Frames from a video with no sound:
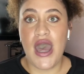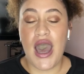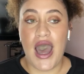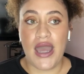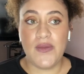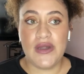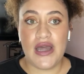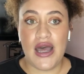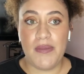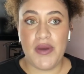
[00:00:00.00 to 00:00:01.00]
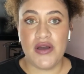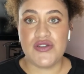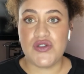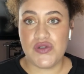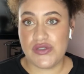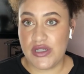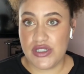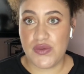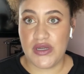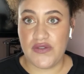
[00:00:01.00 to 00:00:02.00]
I went up on Tuesday the
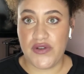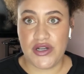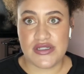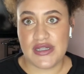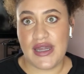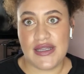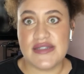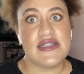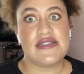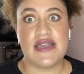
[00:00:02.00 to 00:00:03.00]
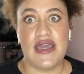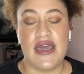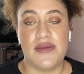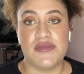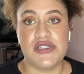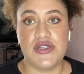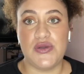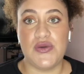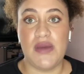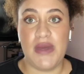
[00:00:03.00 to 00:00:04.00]
21st at like 6 a.m. to
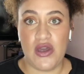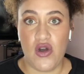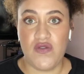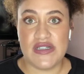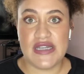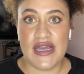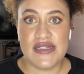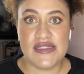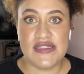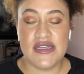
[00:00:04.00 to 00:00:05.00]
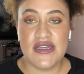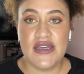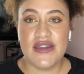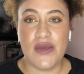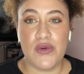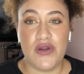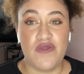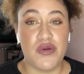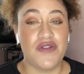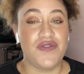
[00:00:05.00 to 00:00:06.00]
get my COVID test. They would have
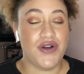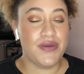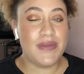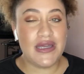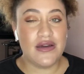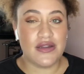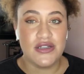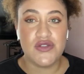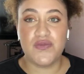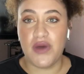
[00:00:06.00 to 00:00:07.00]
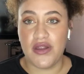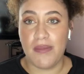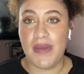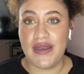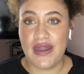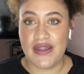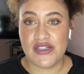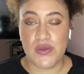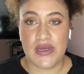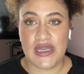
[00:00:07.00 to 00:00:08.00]
preferred me on the Monday the
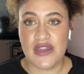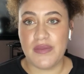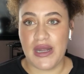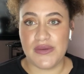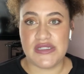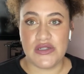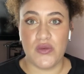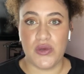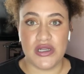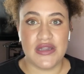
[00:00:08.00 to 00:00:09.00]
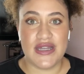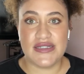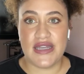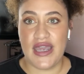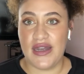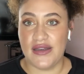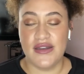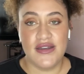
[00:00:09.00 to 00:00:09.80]
20th, but I was still working that day, and